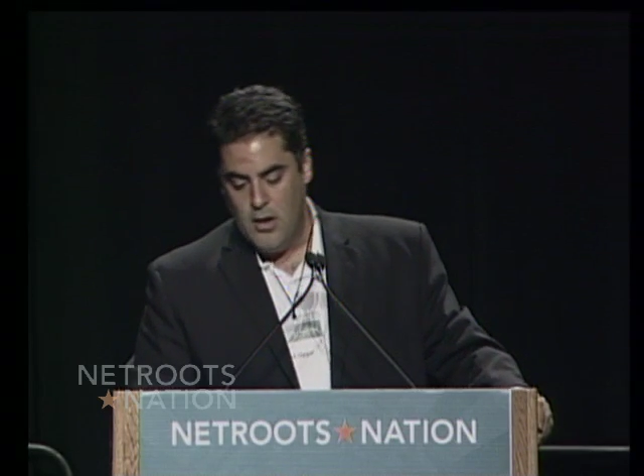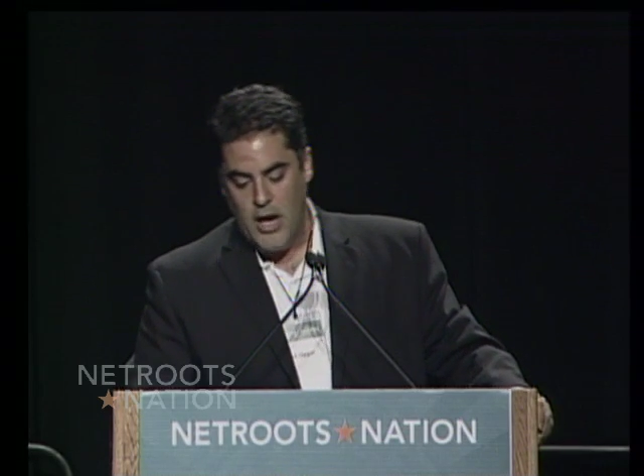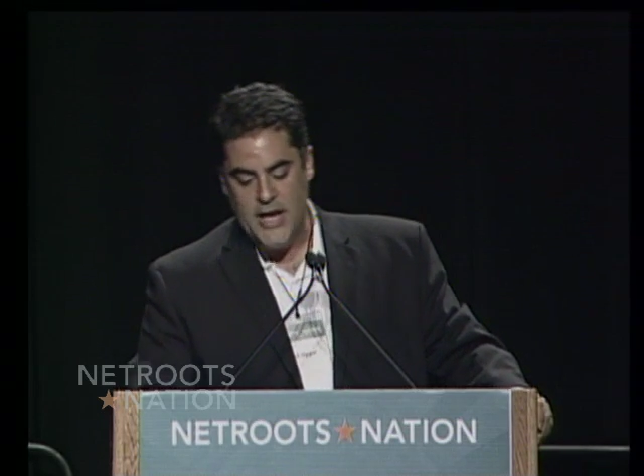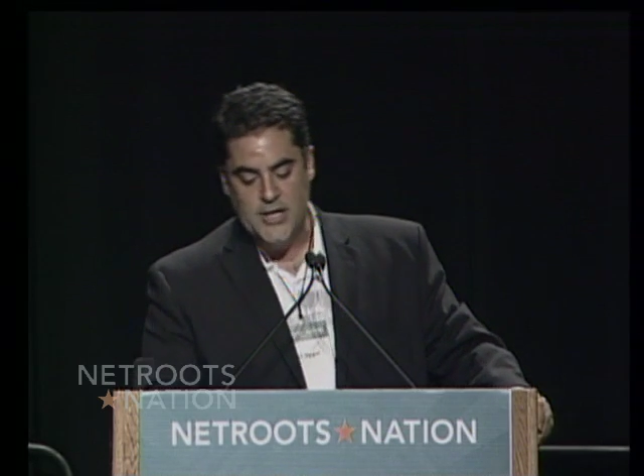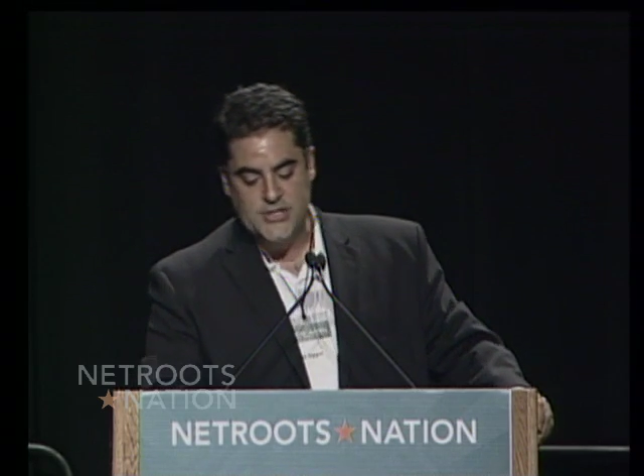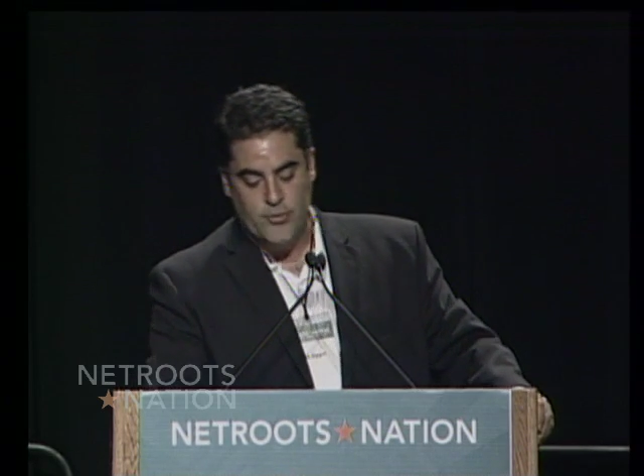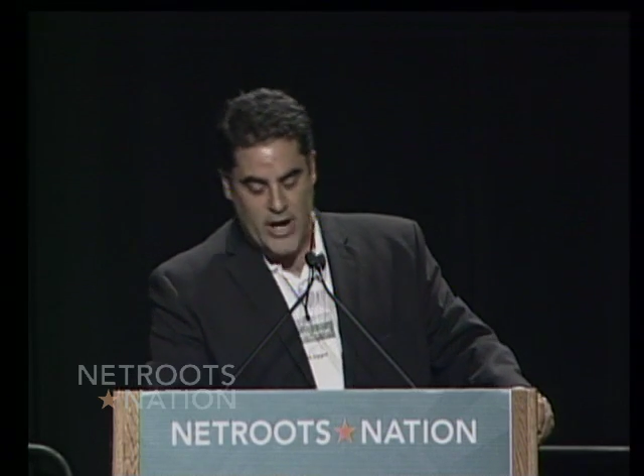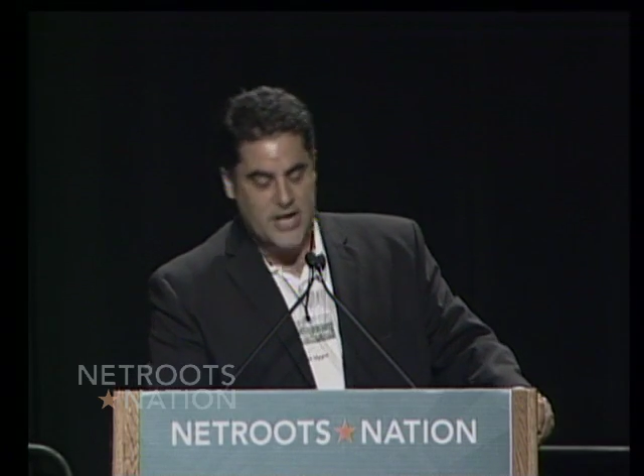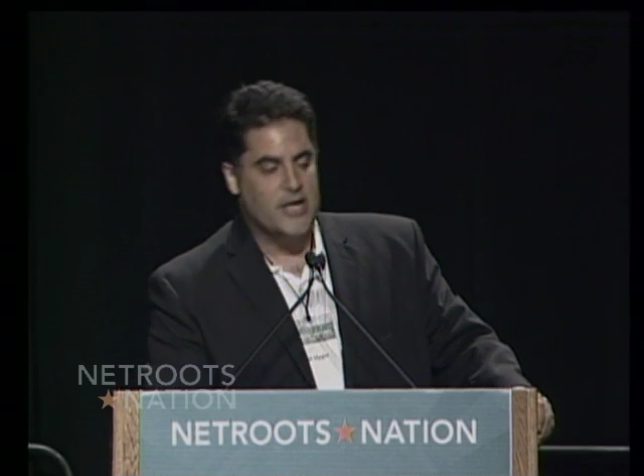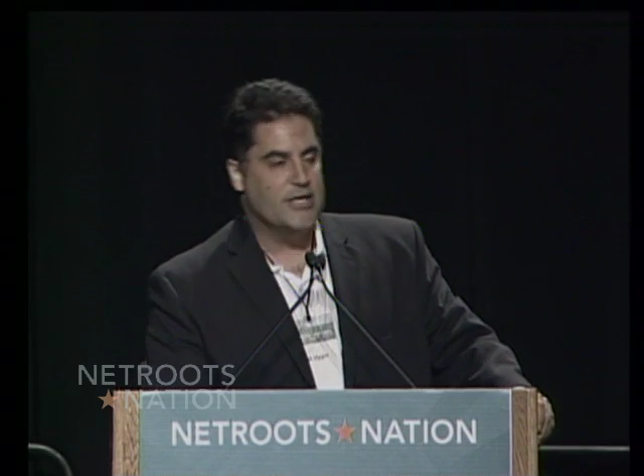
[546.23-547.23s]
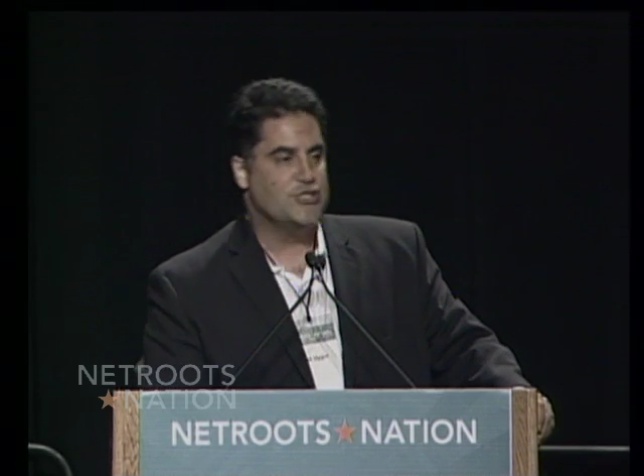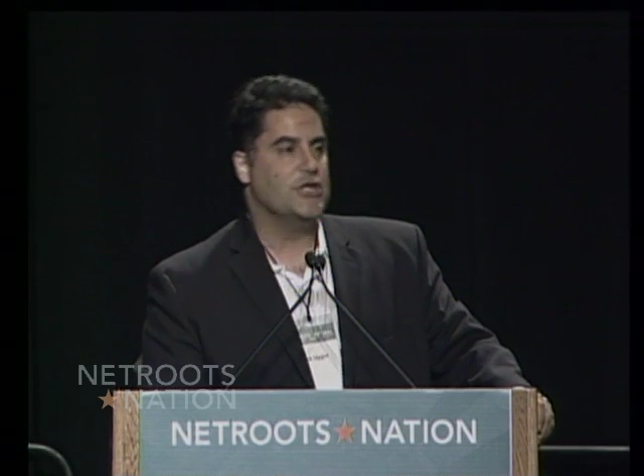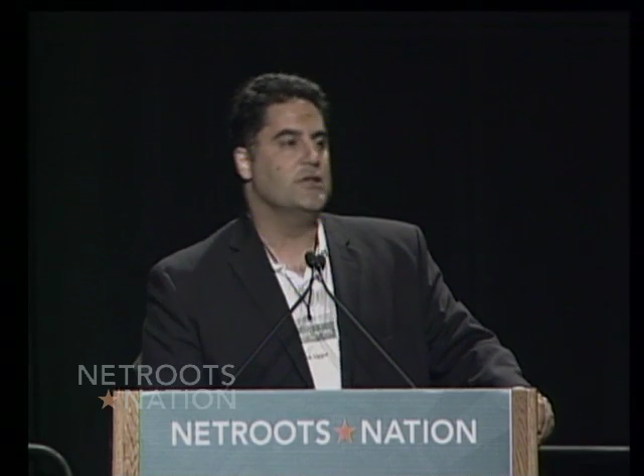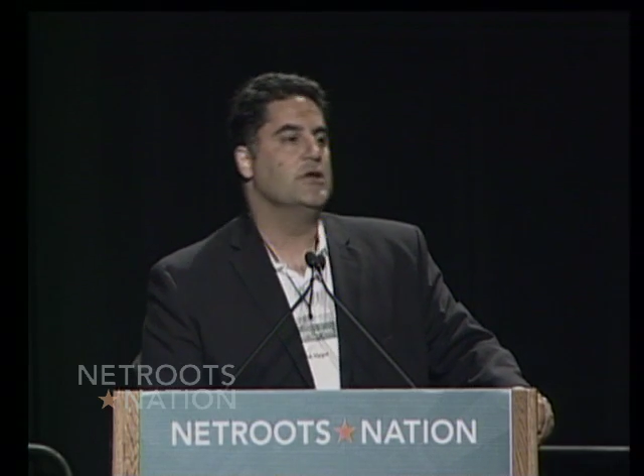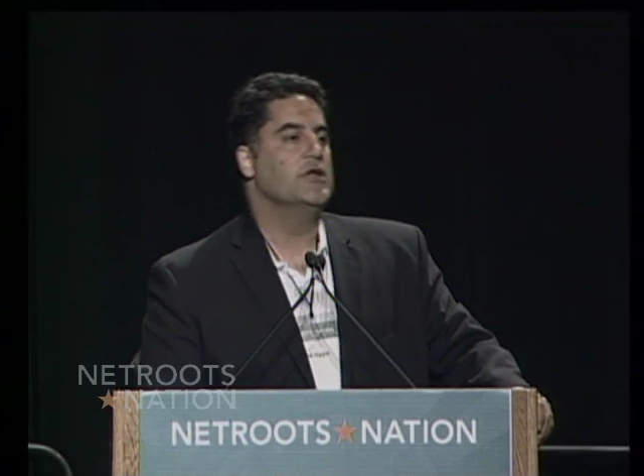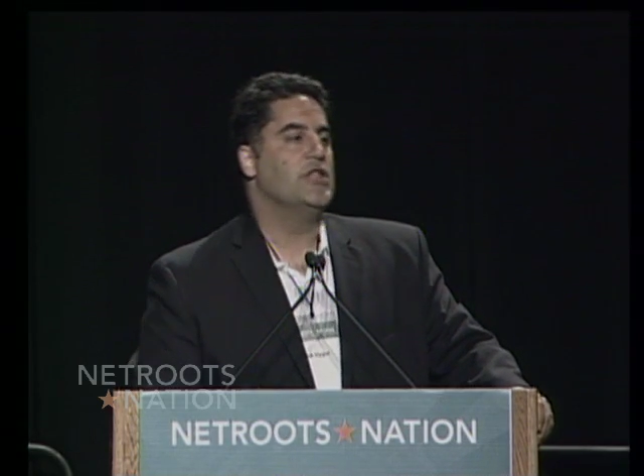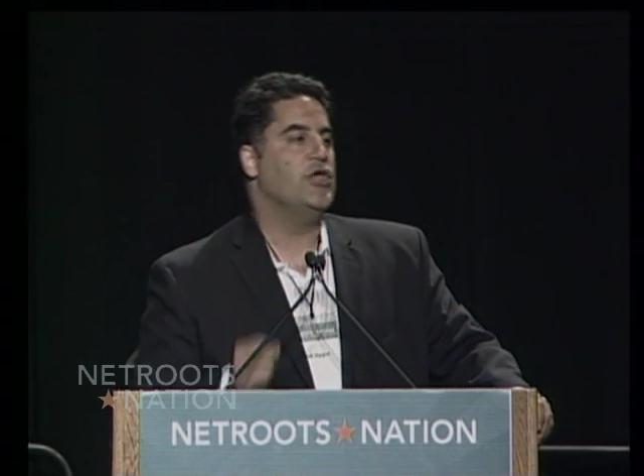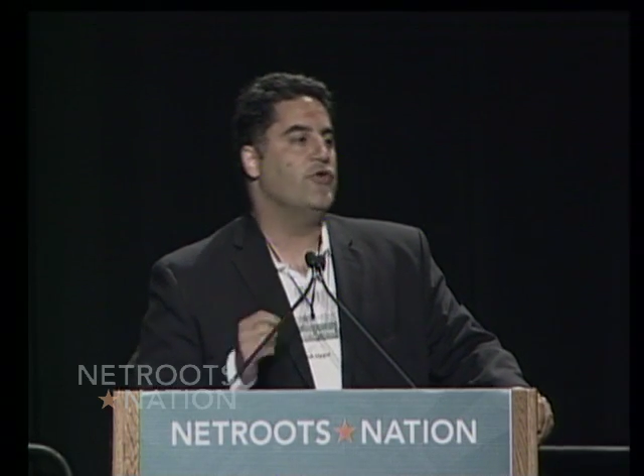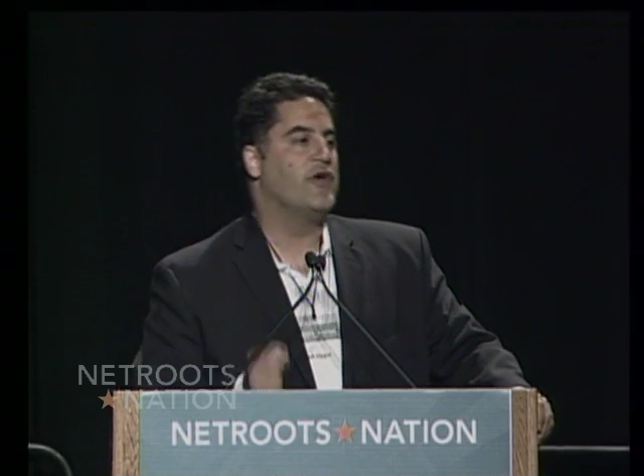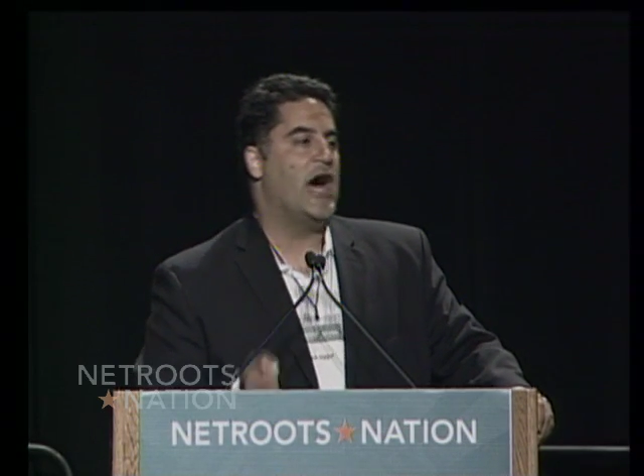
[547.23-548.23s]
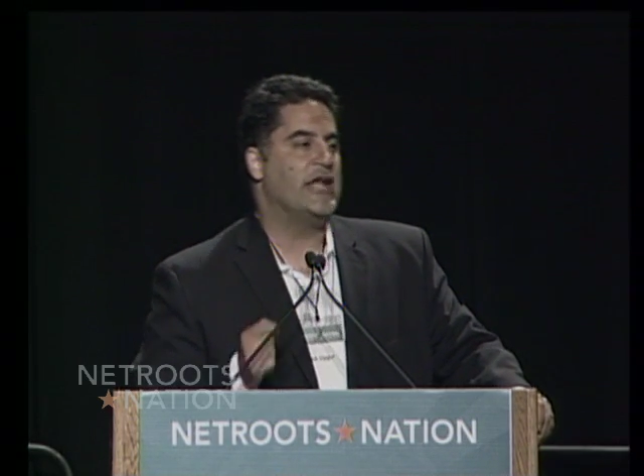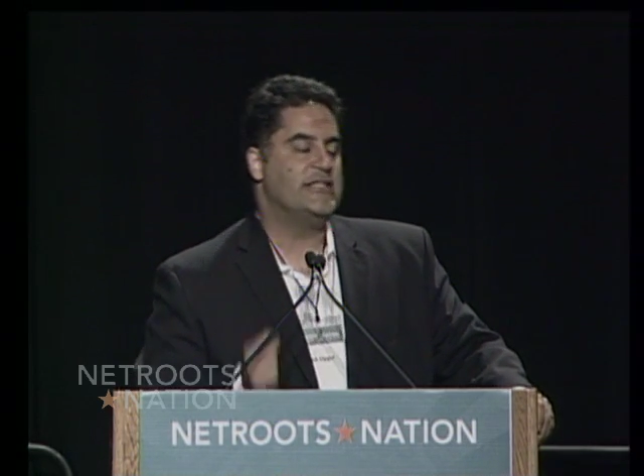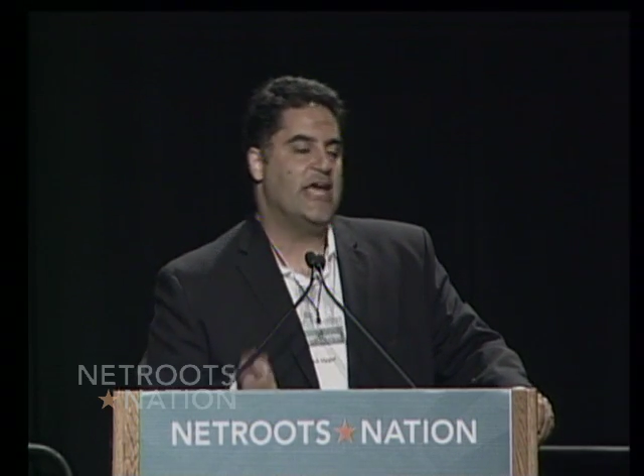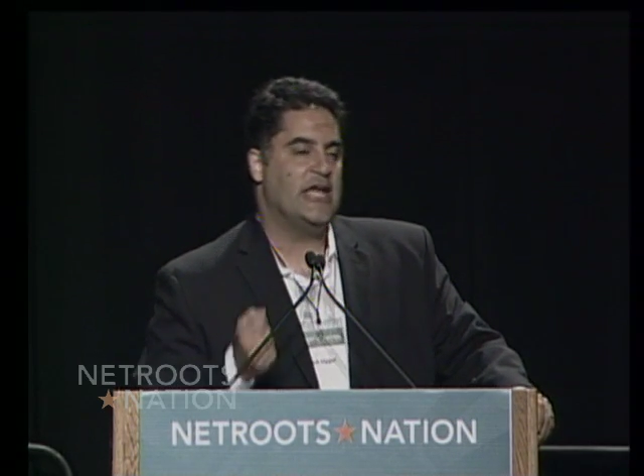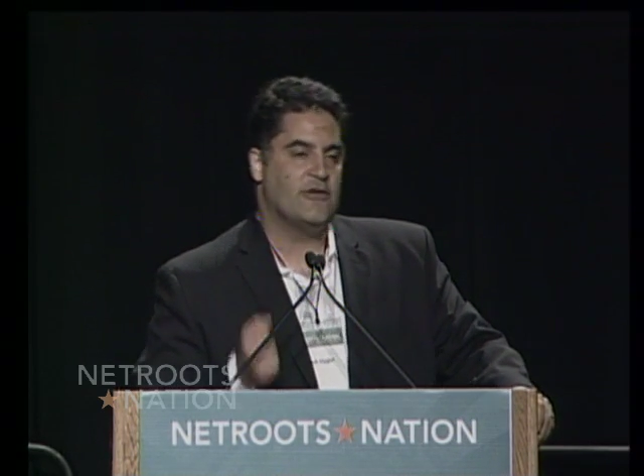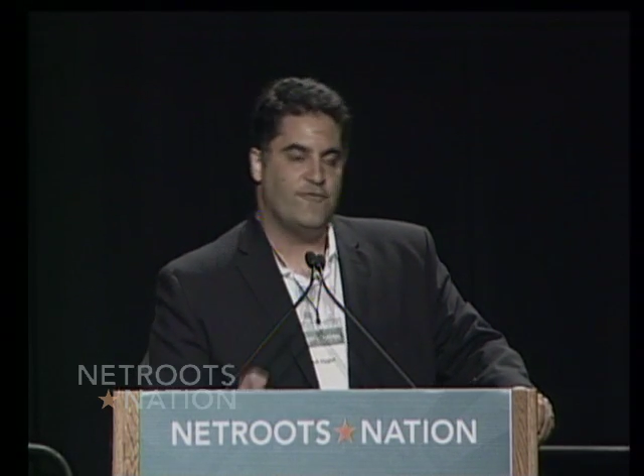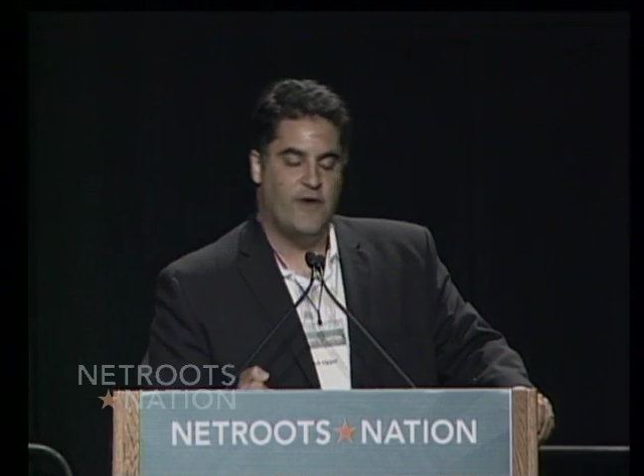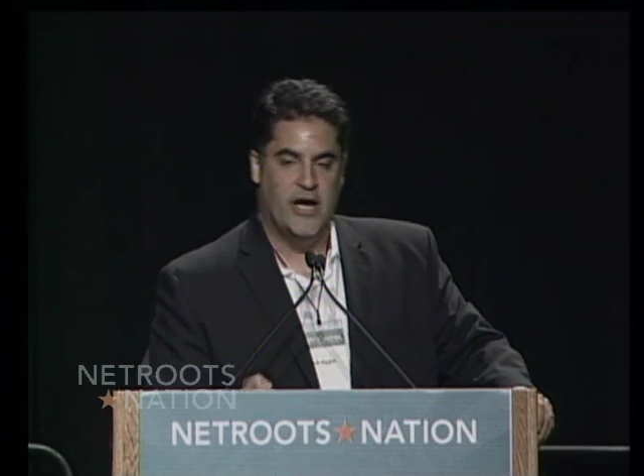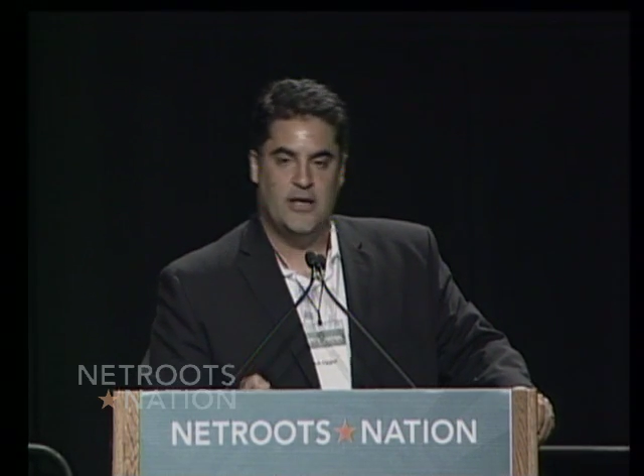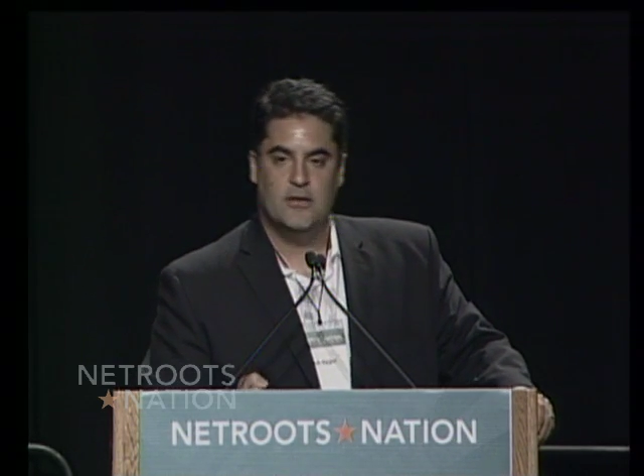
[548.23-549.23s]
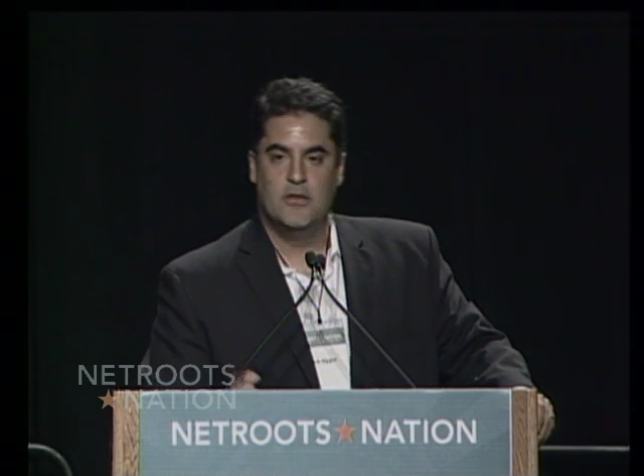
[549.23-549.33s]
And there's a recognition that you've got to take the fight